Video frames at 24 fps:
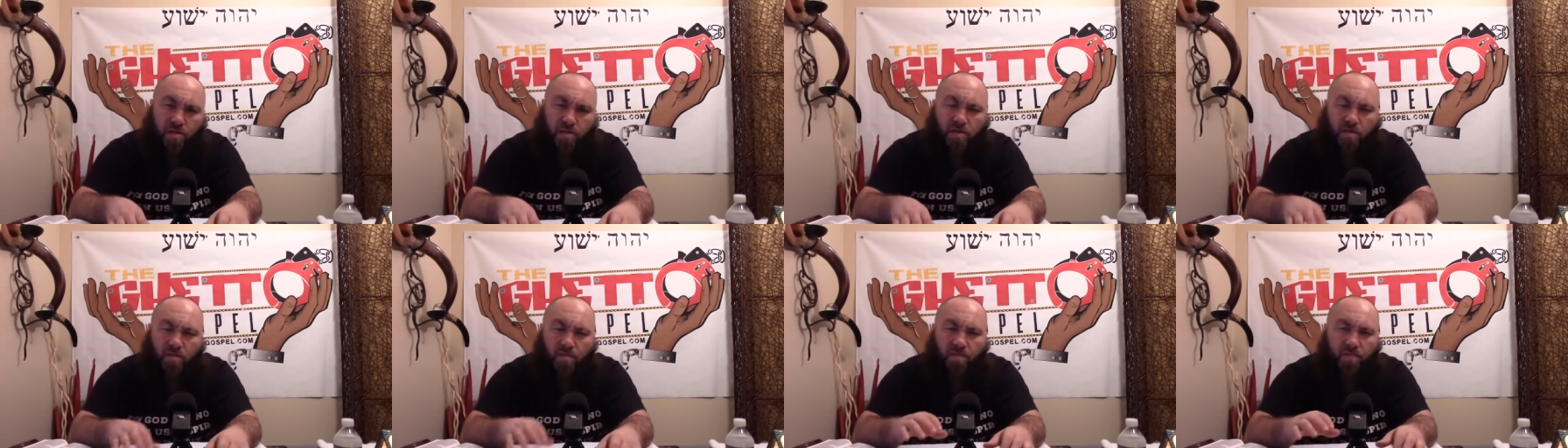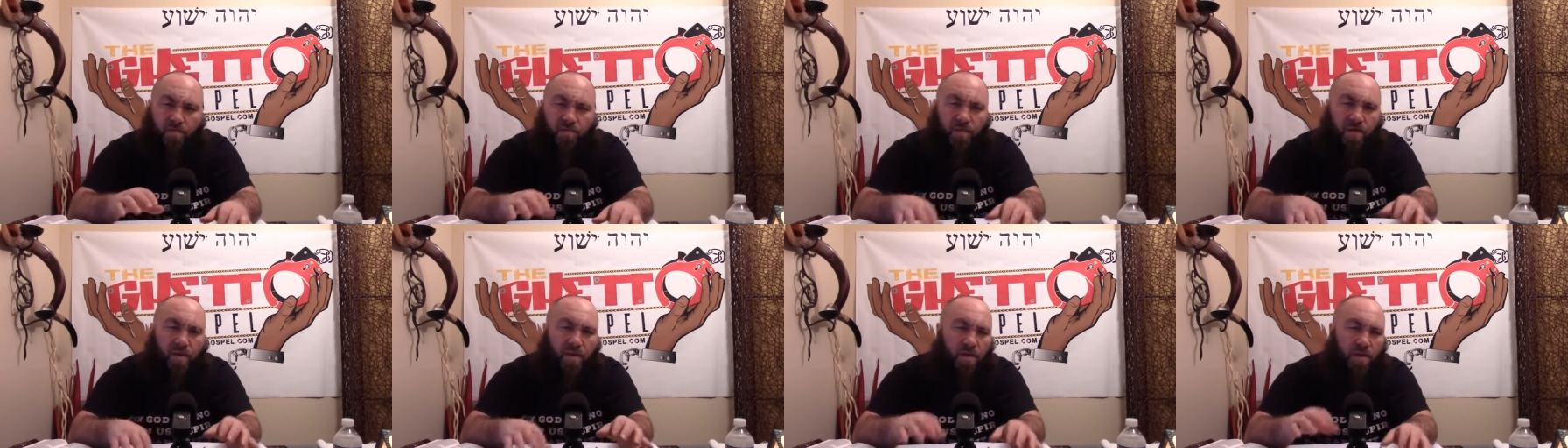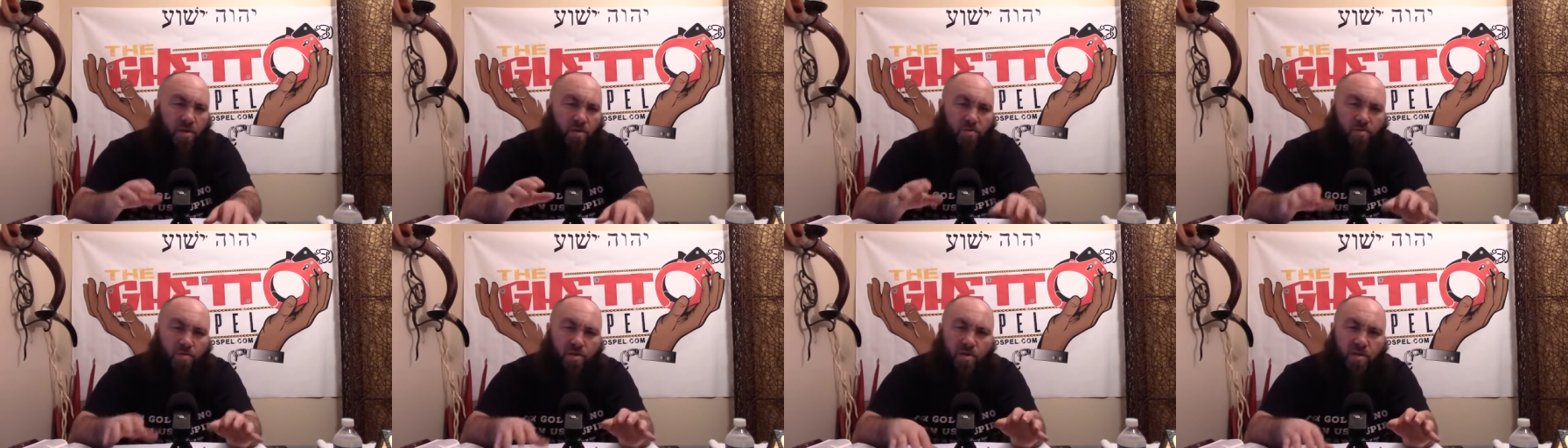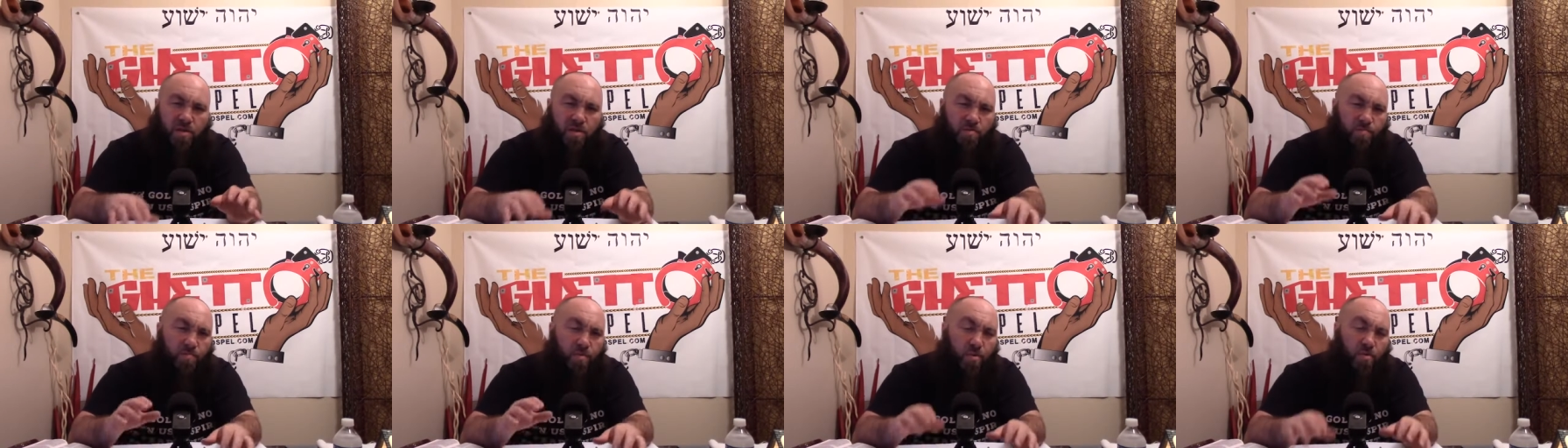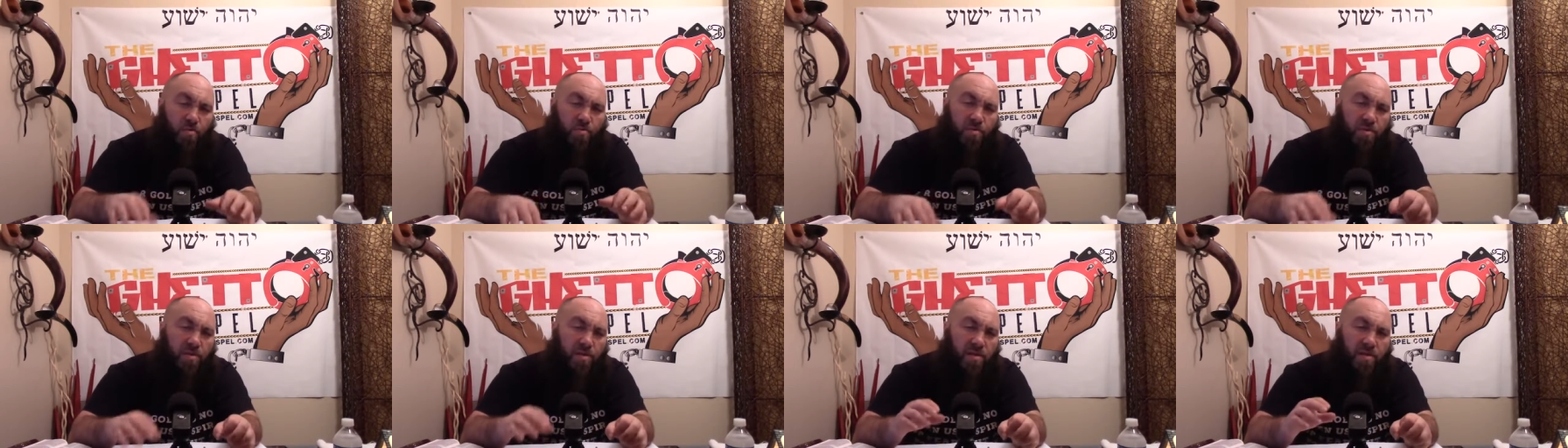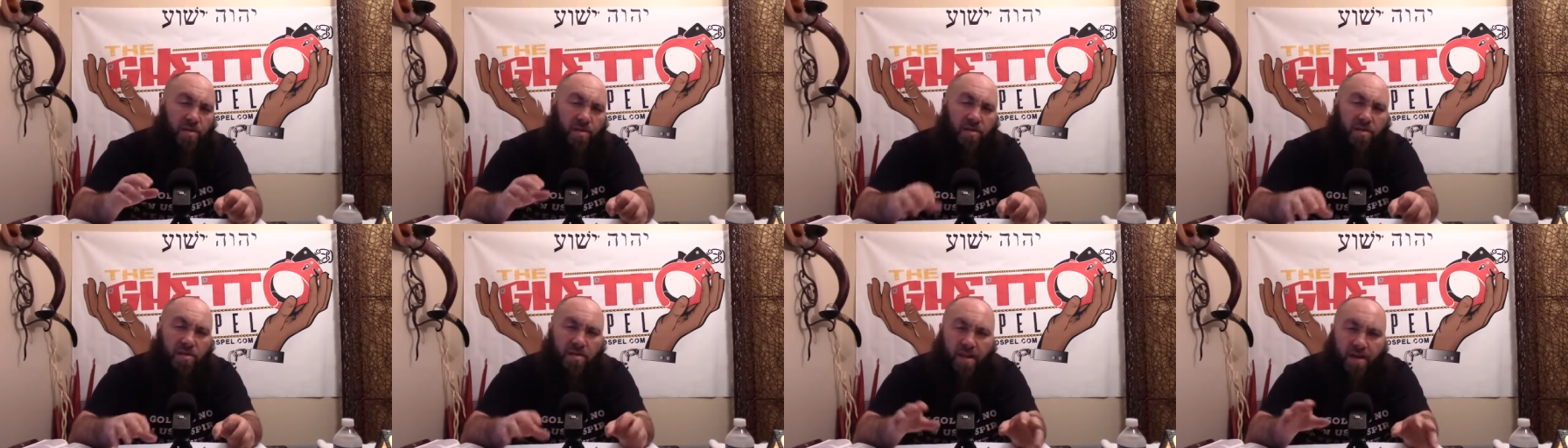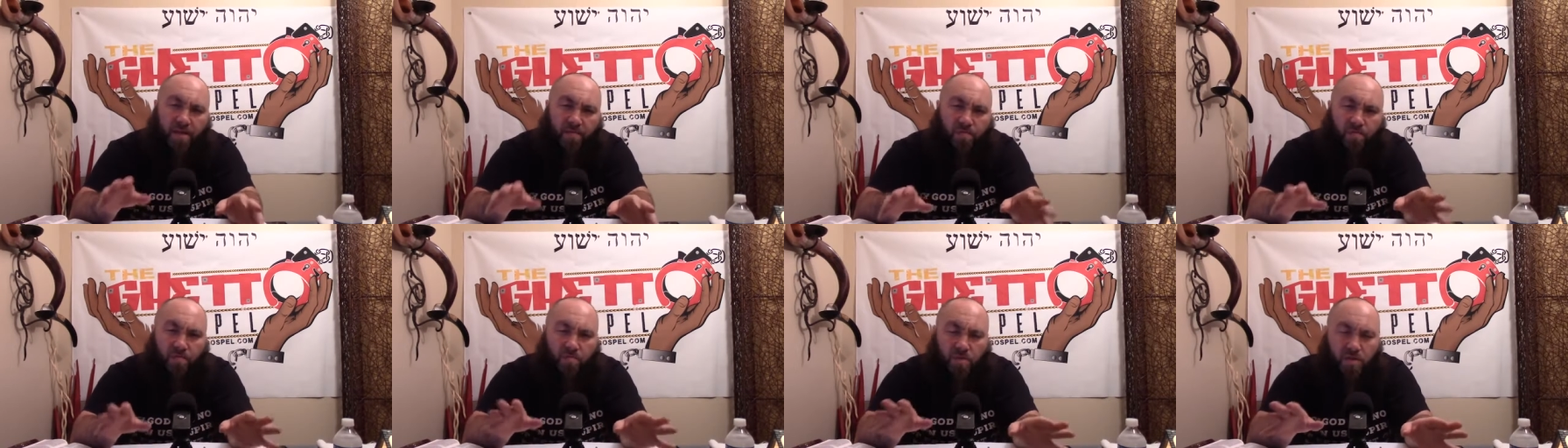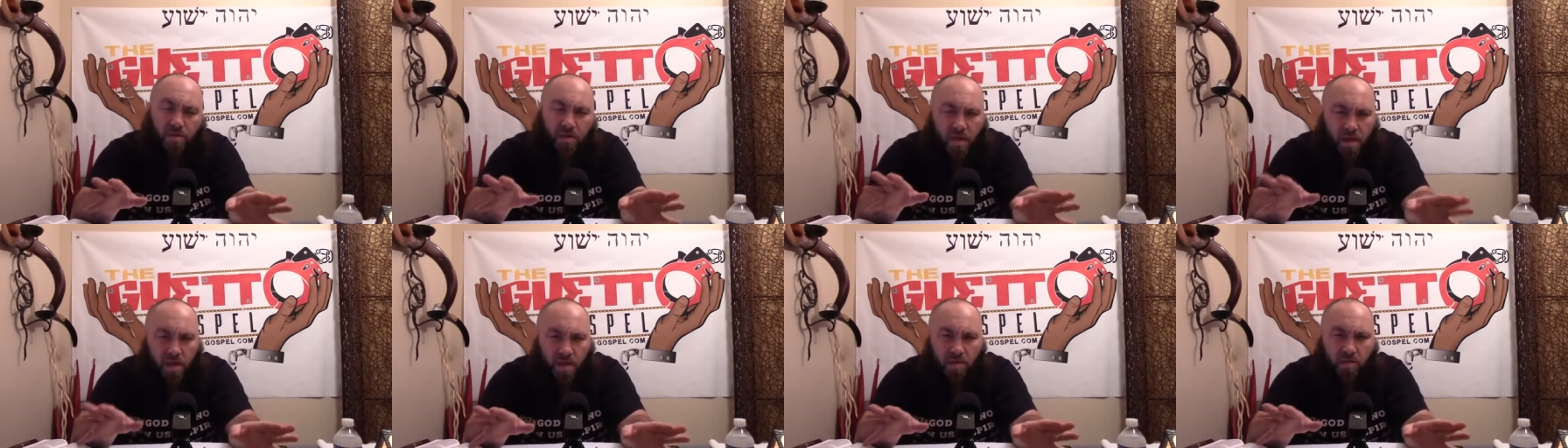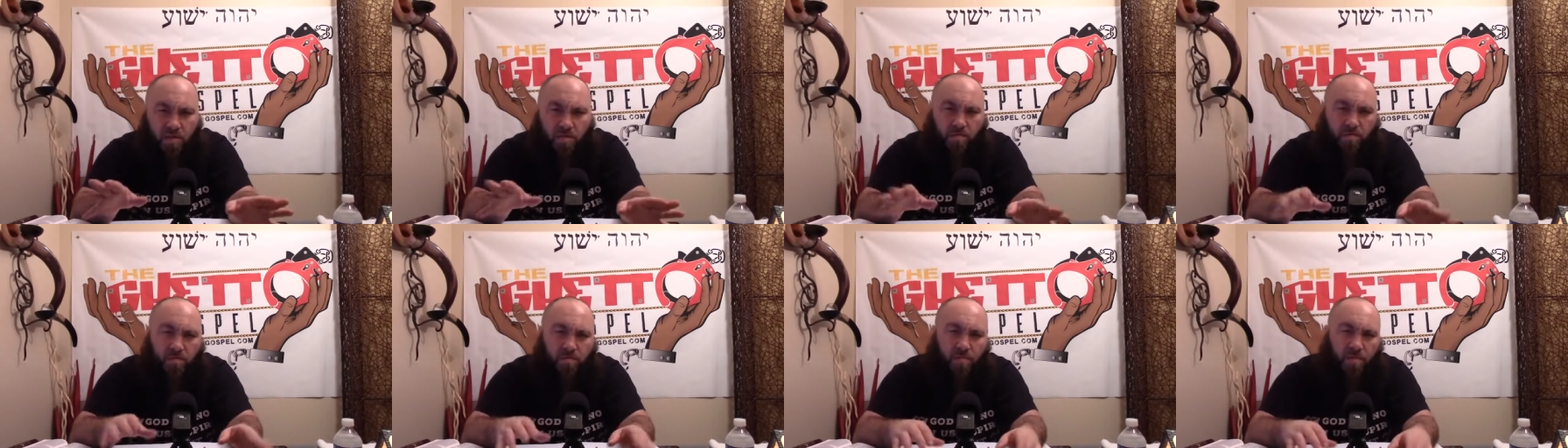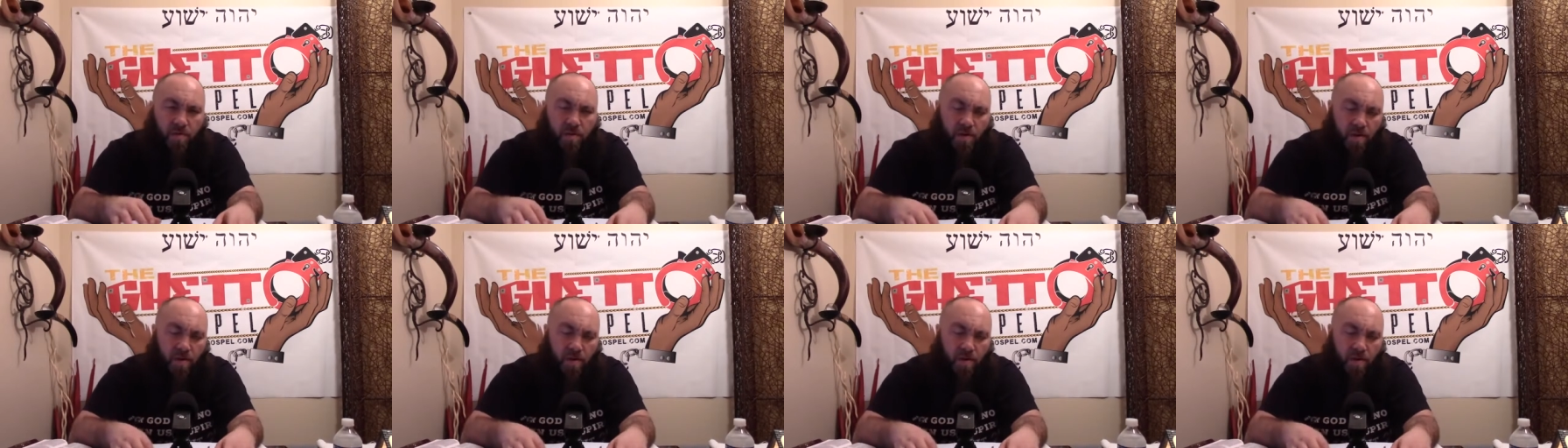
and videos exposing the devil's kingdom.